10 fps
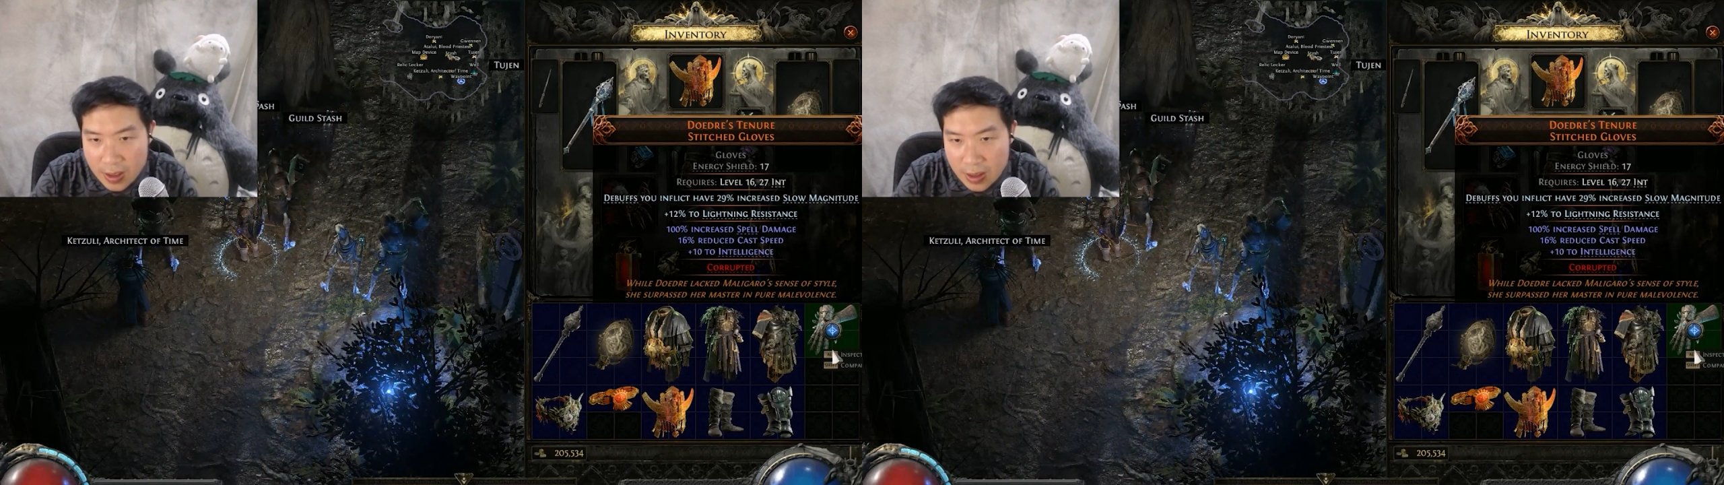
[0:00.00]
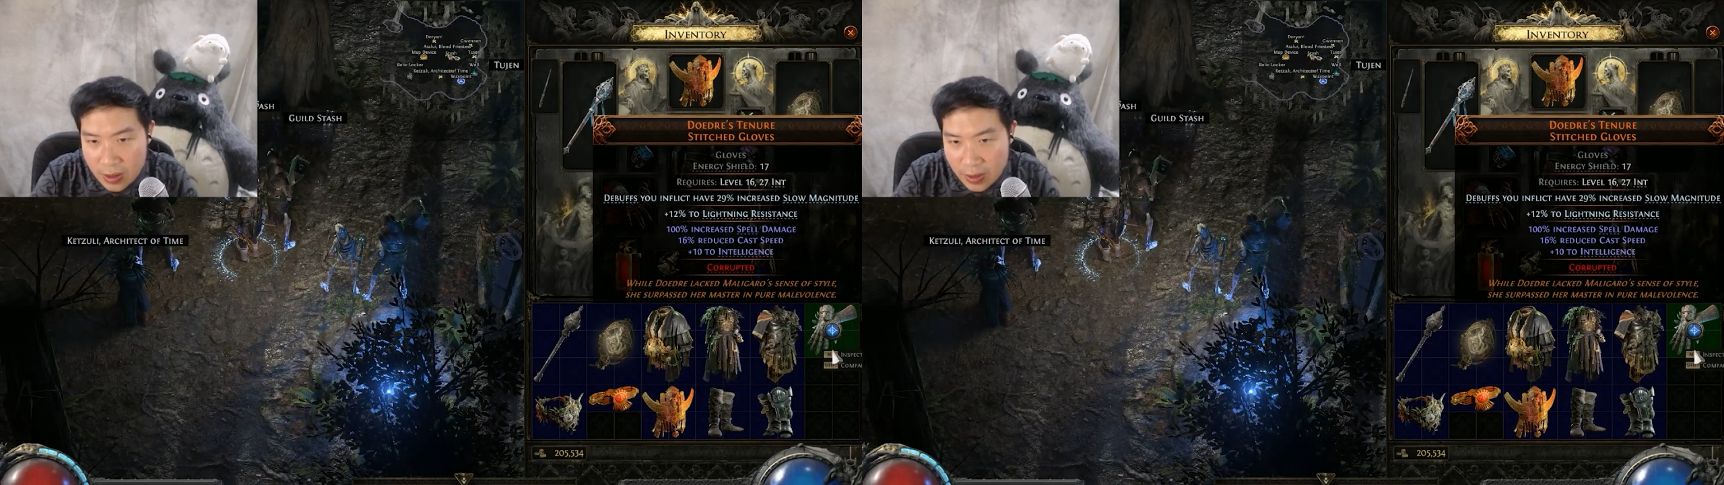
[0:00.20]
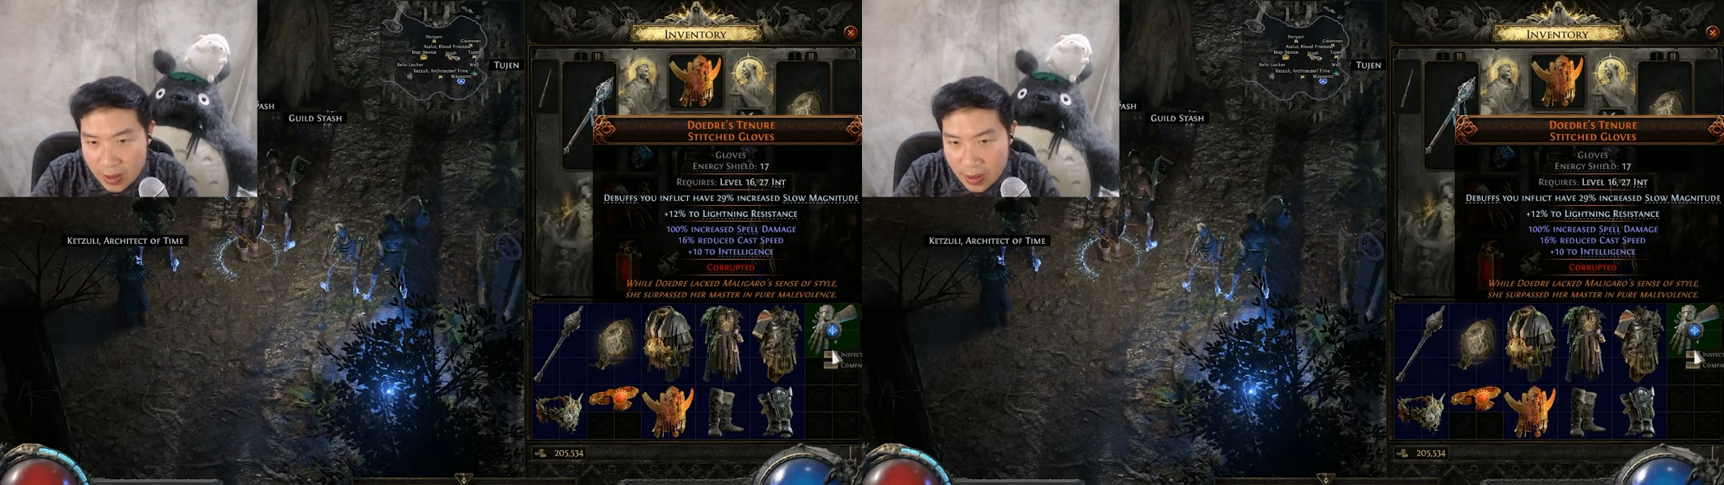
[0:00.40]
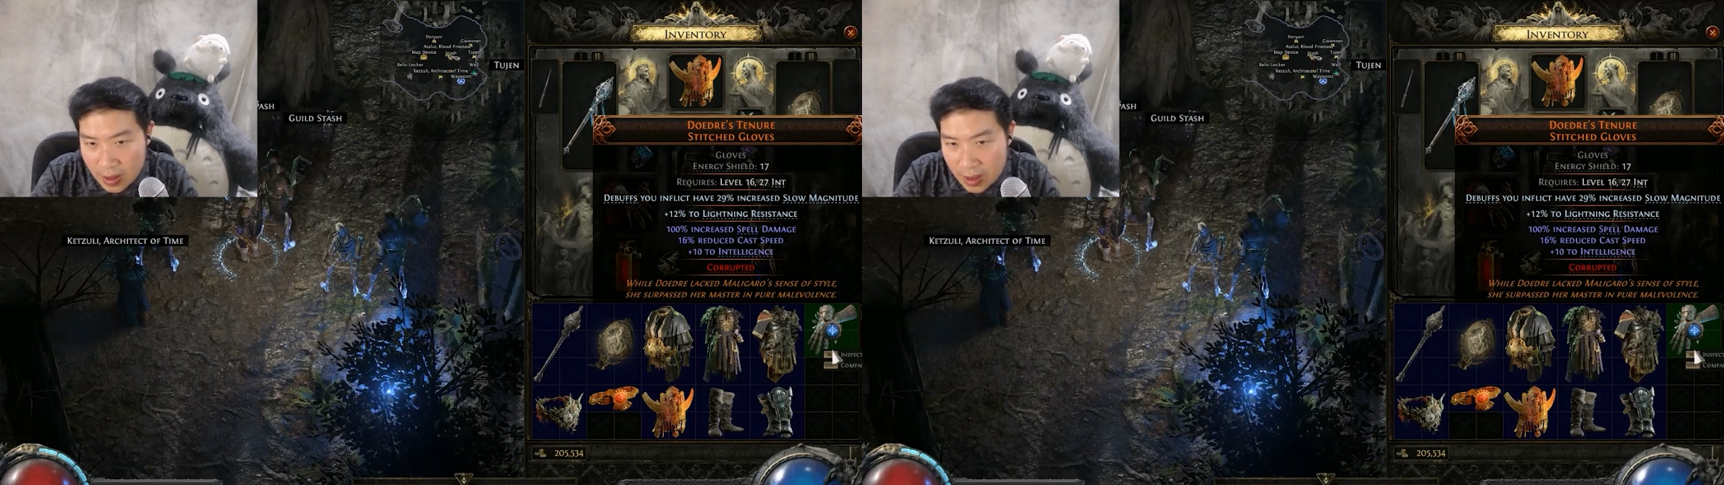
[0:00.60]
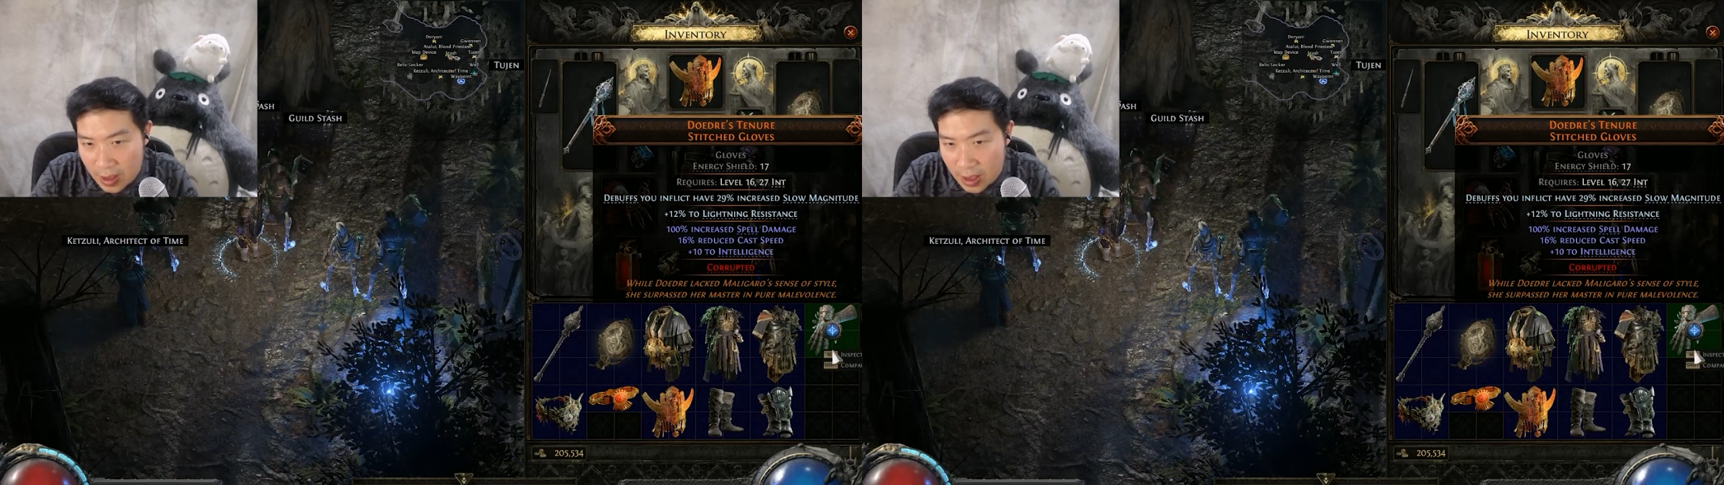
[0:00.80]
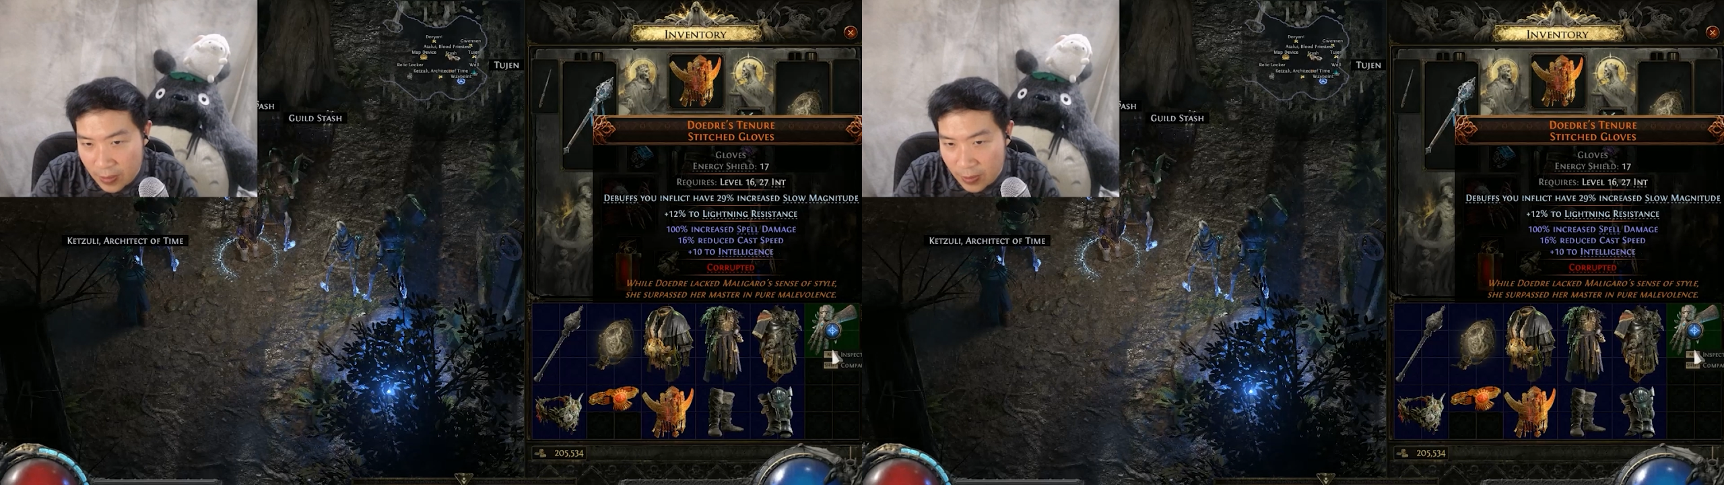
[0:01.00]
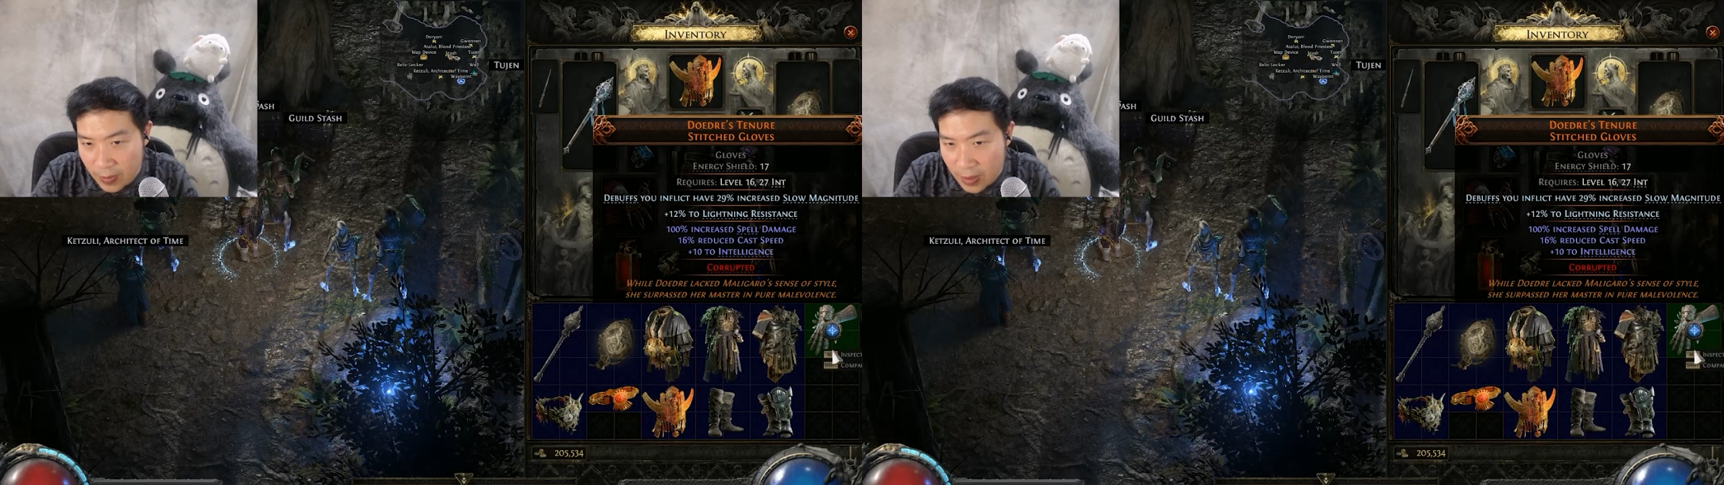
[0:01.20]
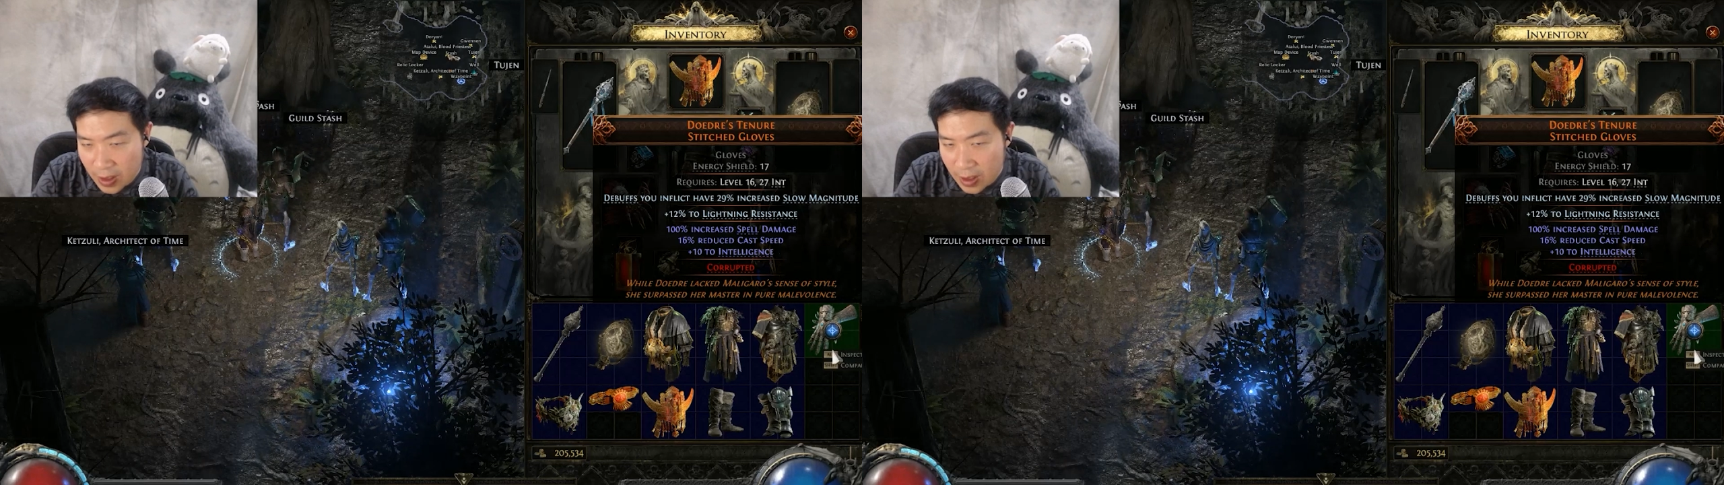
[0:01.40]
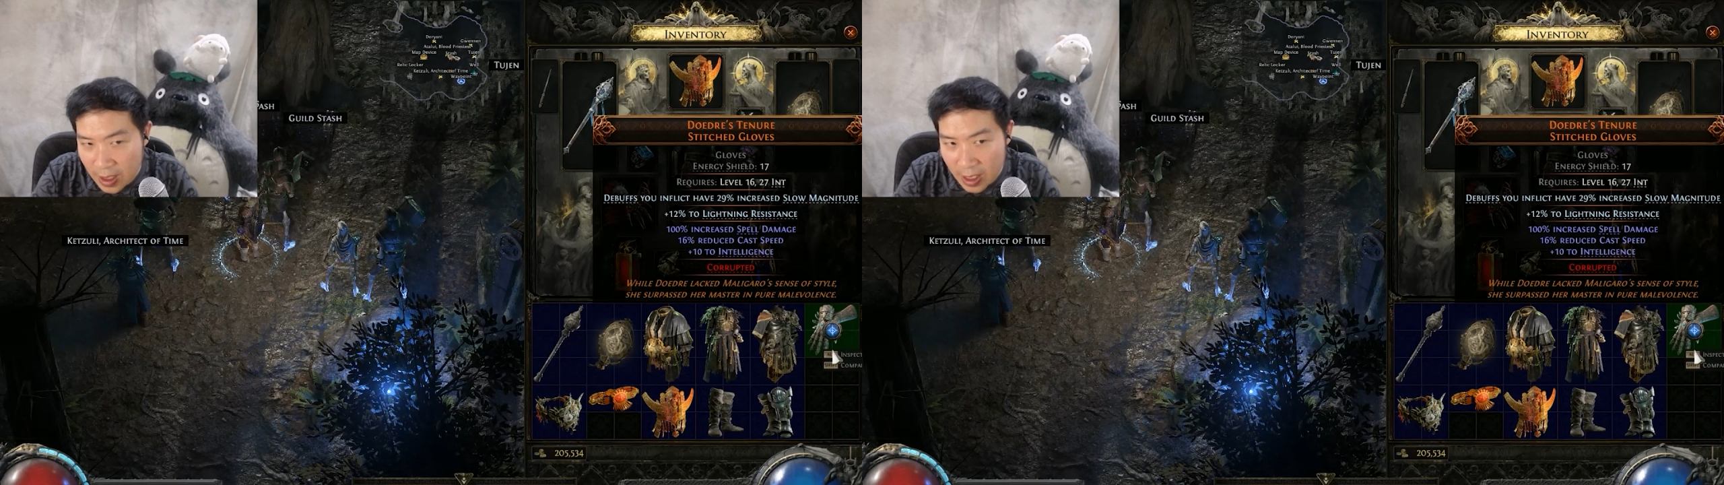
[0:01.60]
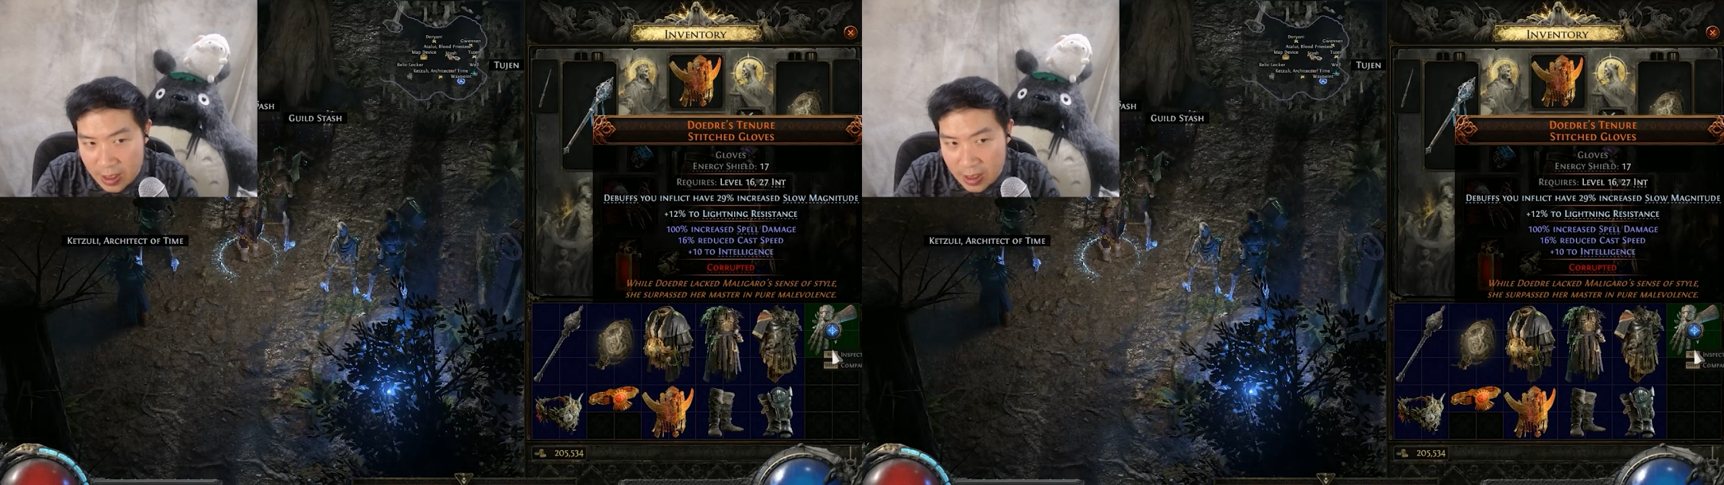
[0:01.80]
So it
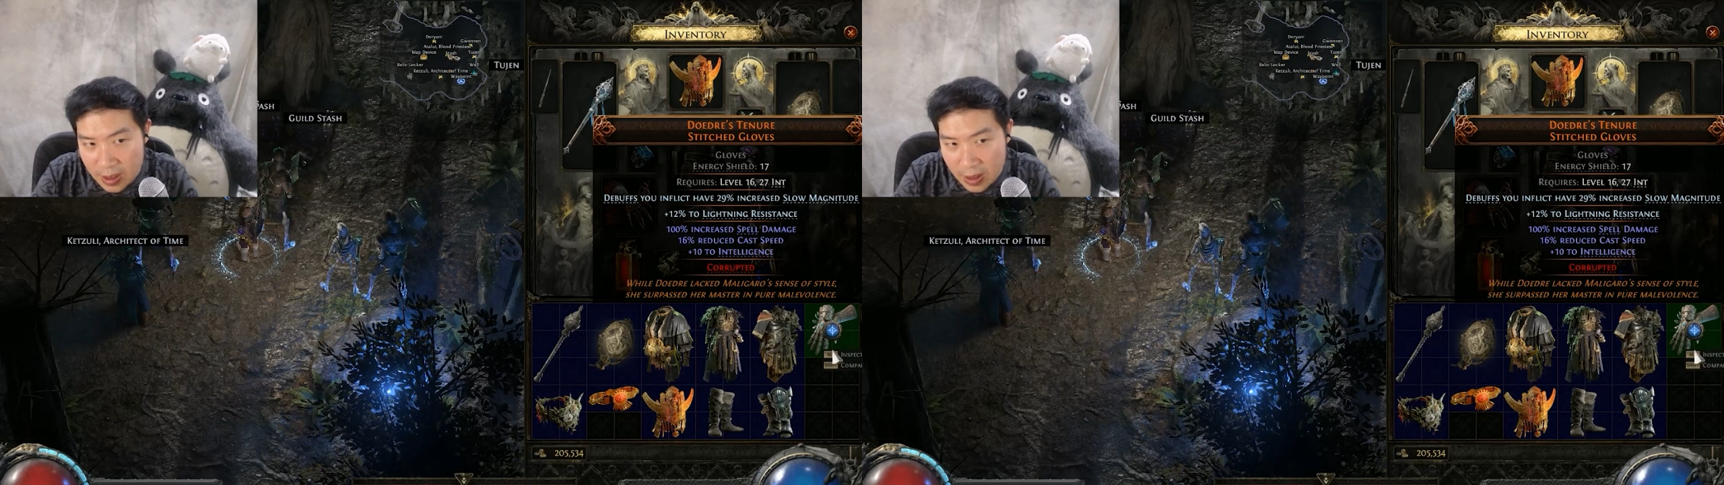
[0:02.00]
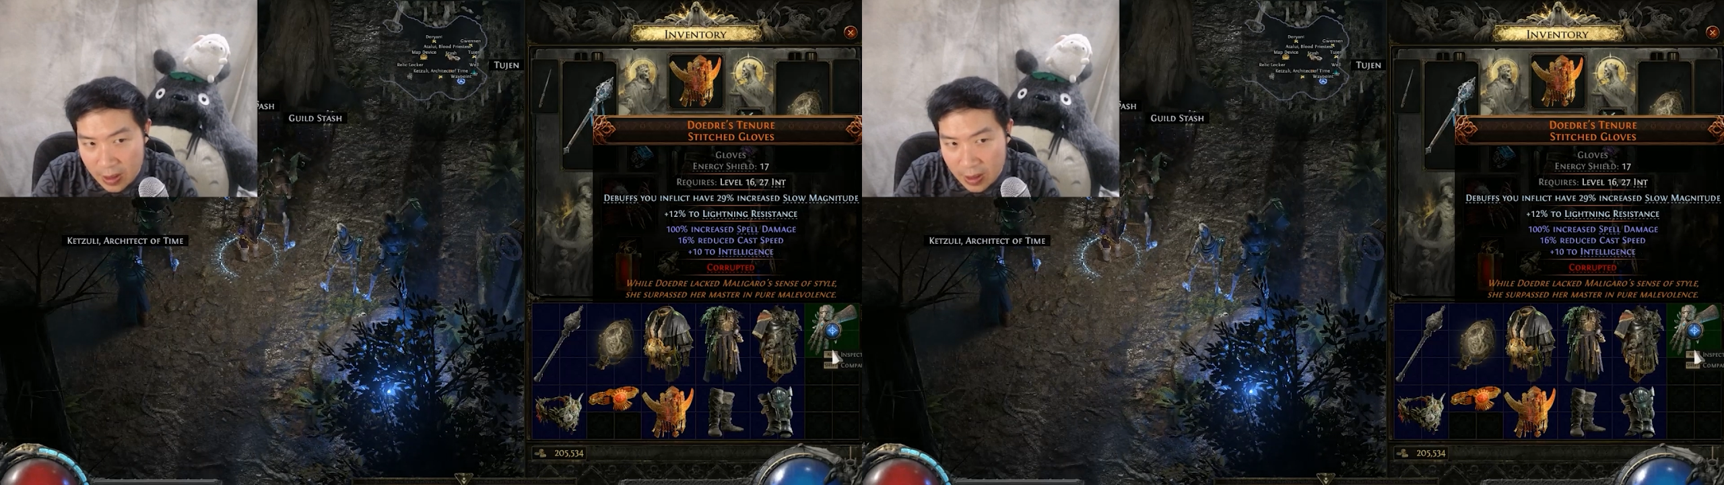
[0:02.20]
does